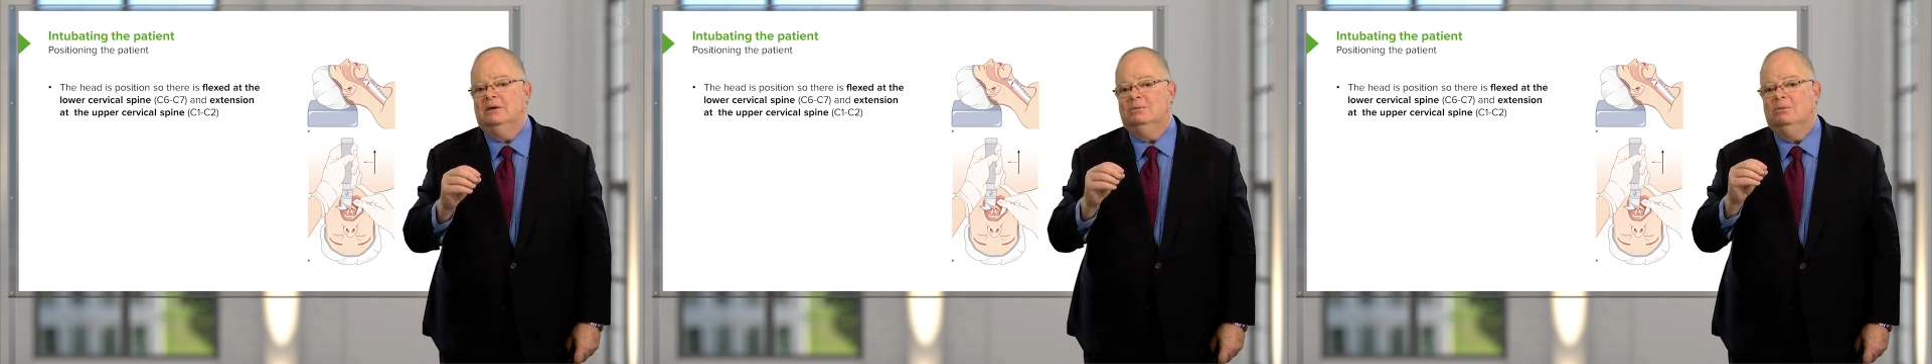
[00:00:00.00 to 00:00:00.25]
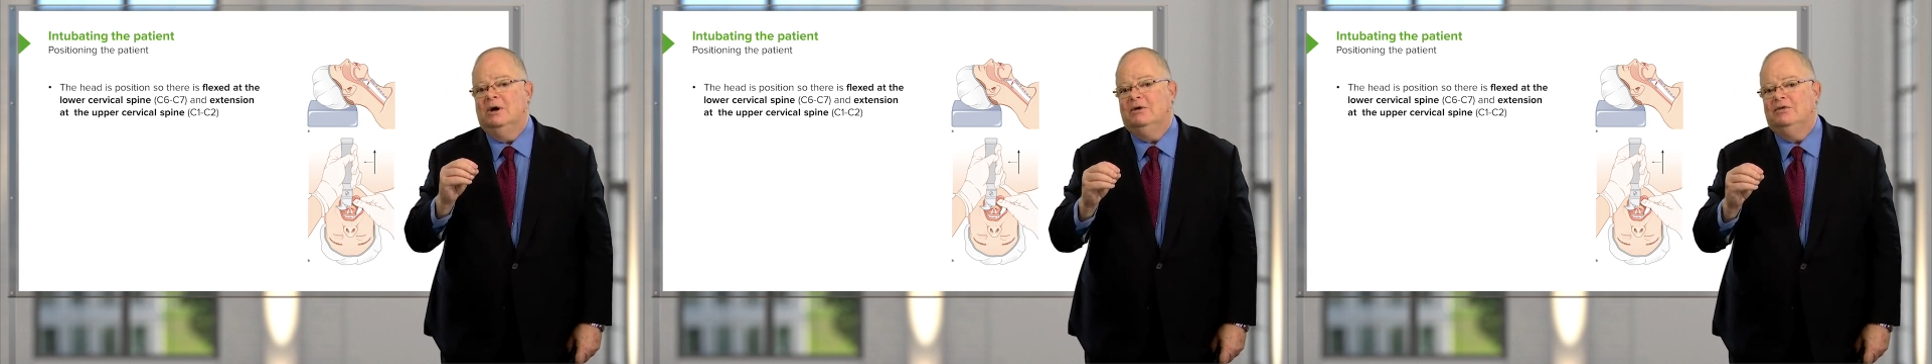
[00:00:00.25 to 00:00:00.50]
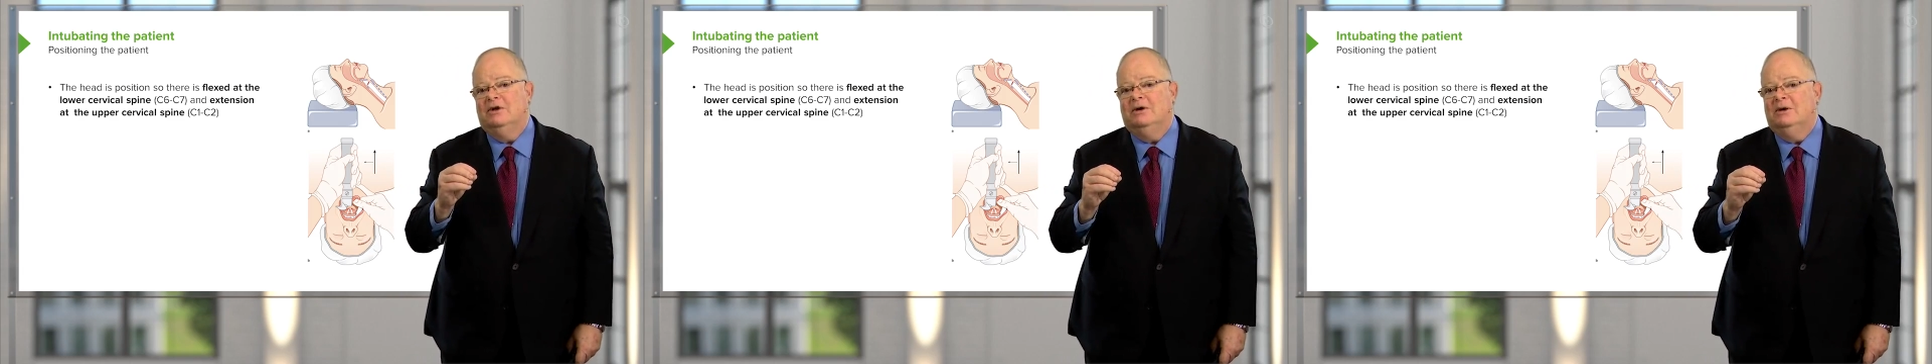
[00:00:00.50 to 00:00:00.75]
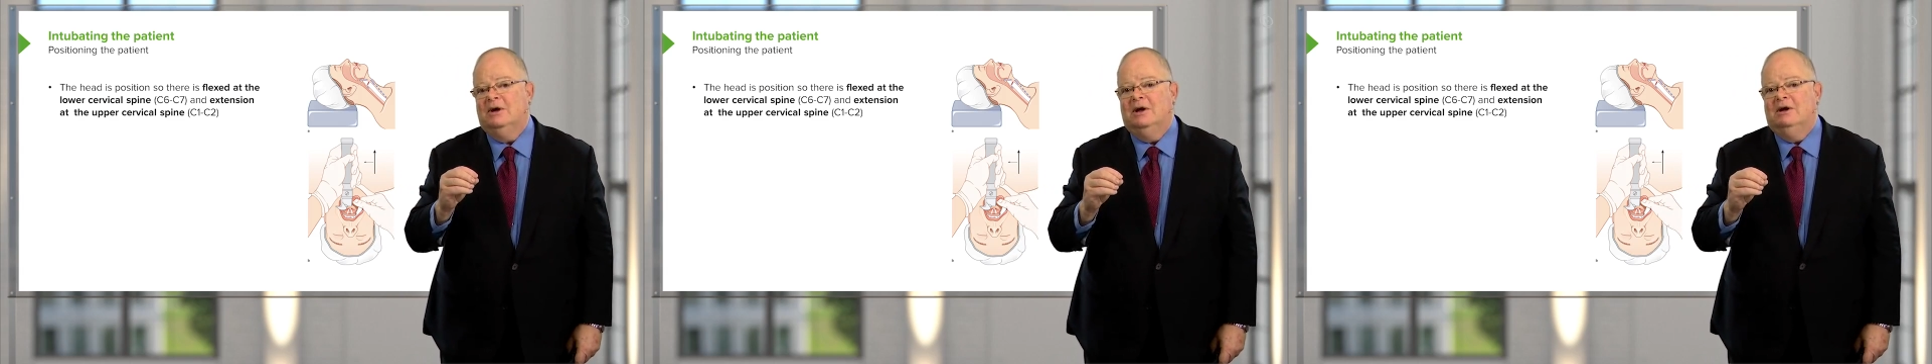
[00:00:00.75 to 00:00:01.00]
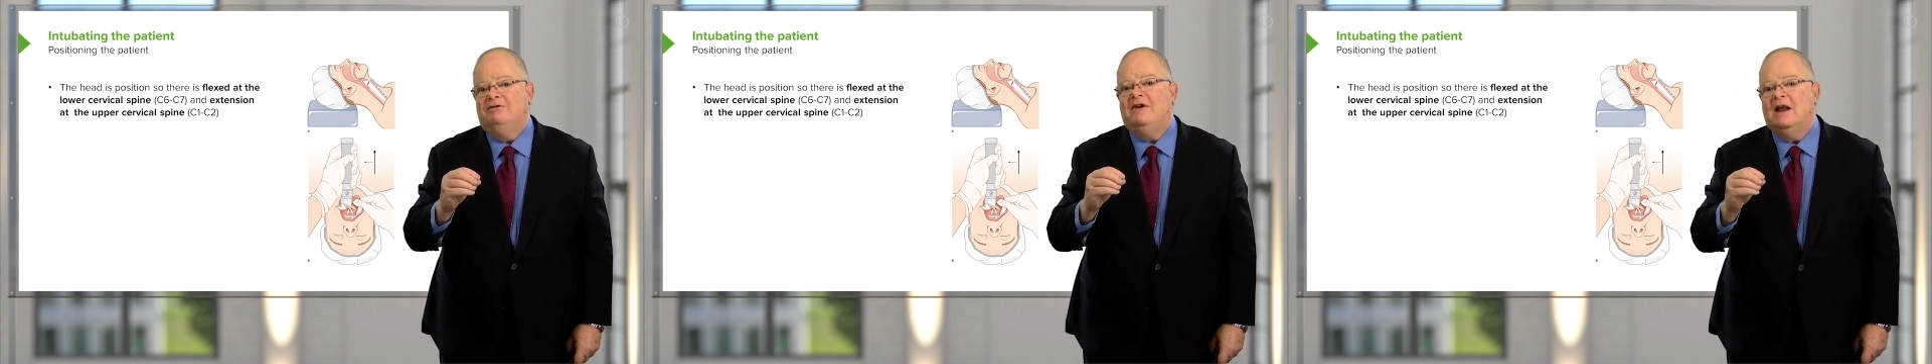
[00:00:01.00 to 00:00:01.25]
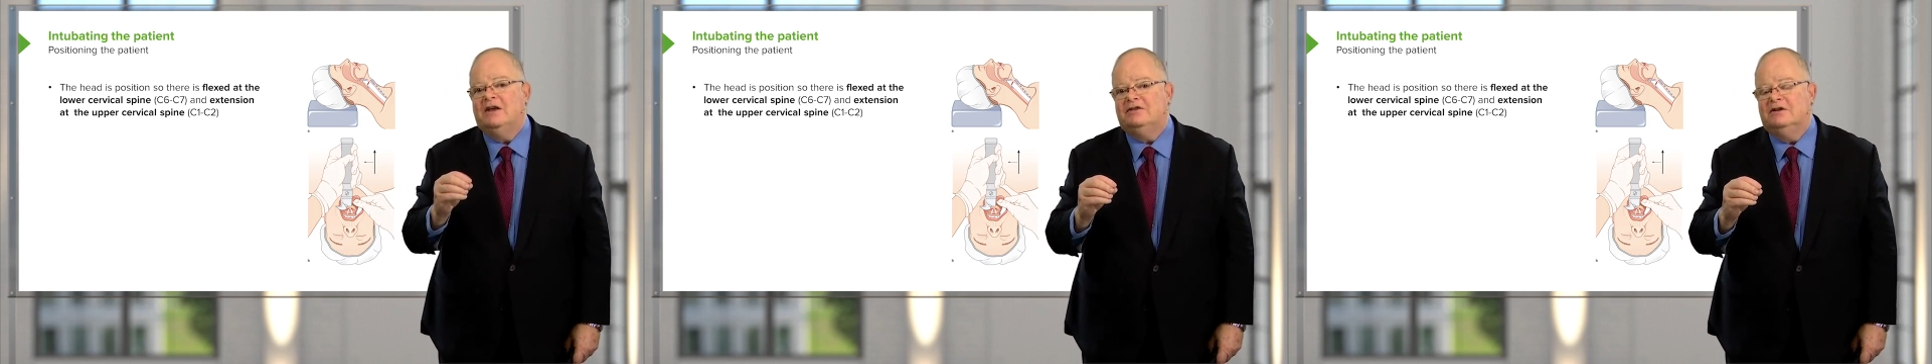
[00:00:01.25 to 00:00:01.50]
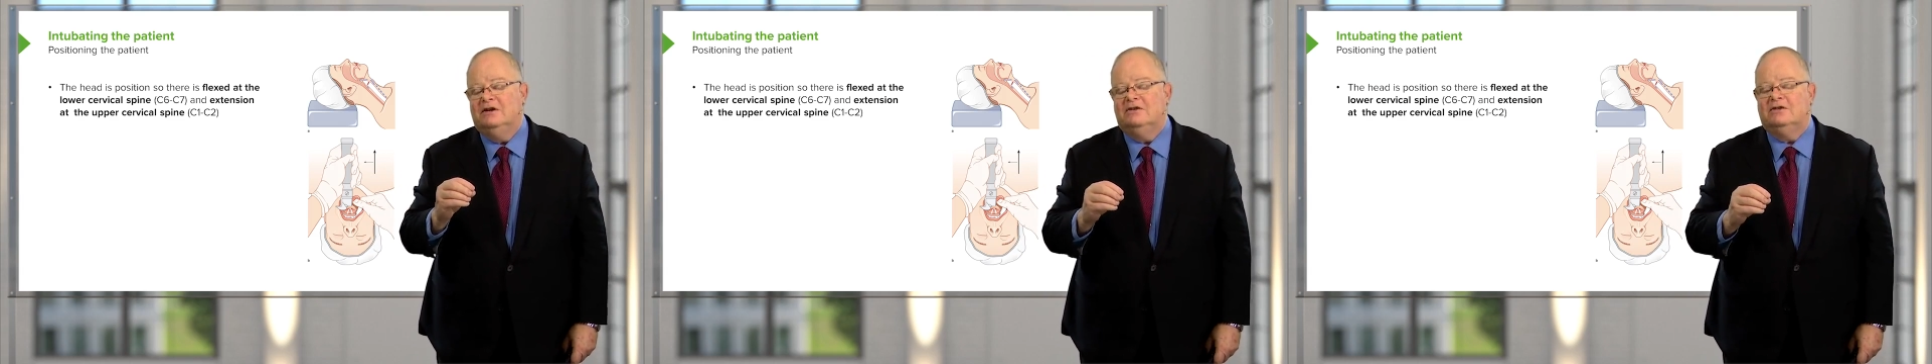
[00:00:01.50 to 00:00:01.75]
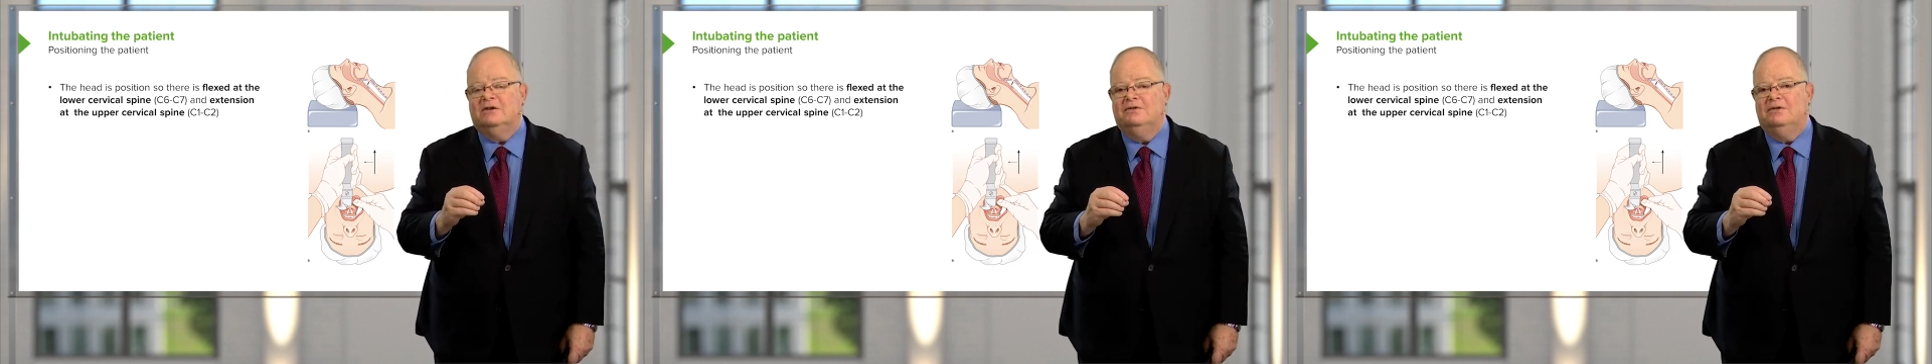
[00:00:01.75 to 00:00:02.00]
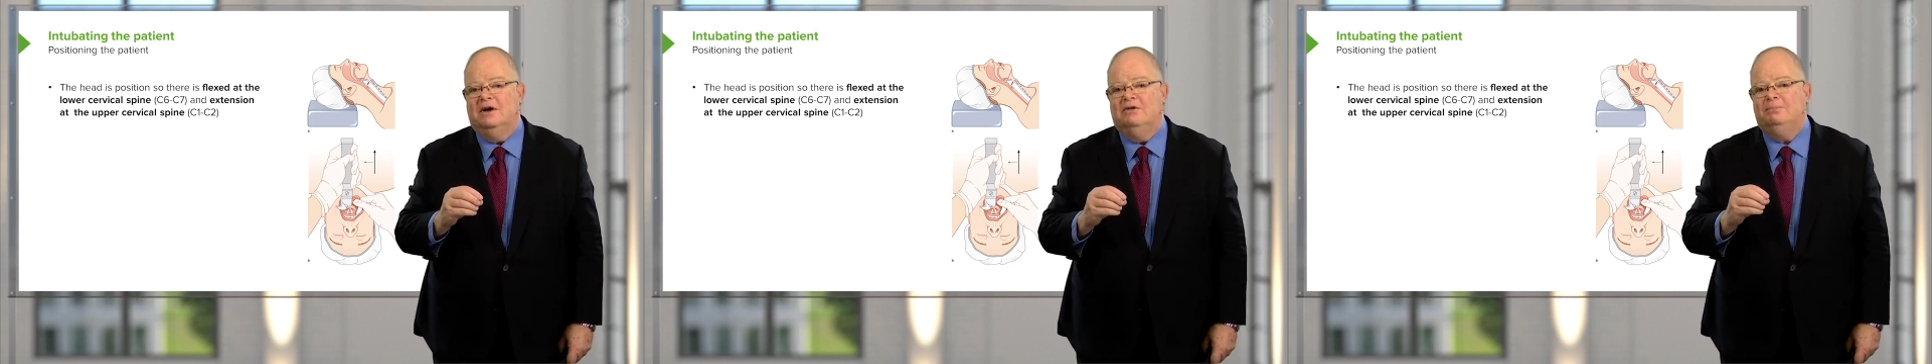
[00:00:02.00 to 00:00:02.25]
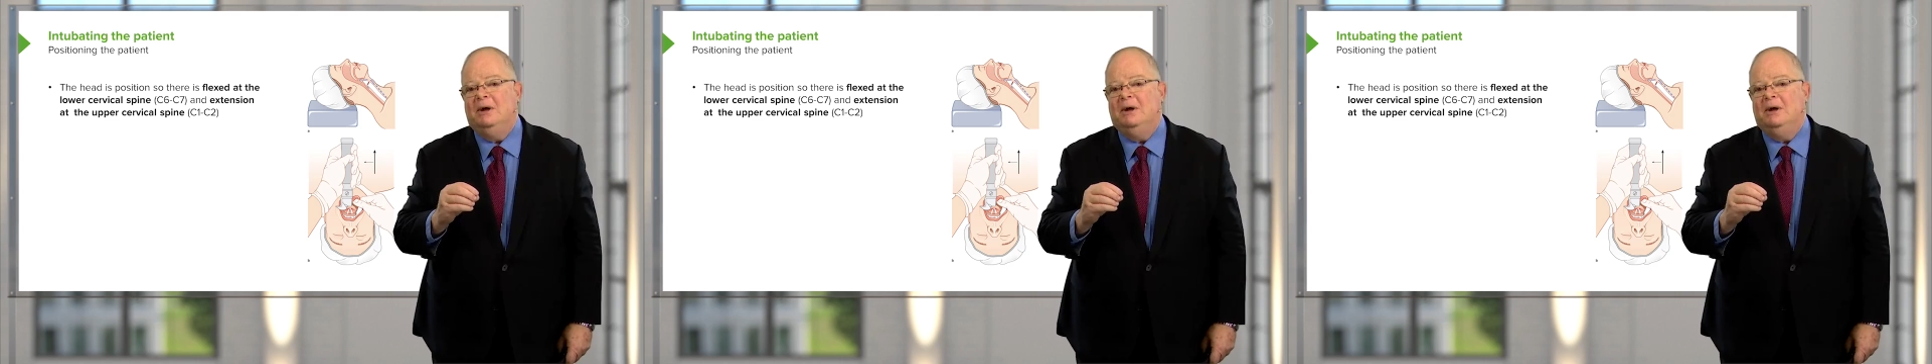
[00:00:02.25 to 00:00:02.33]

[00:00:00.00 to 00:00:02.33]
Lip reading: One of the fallacies of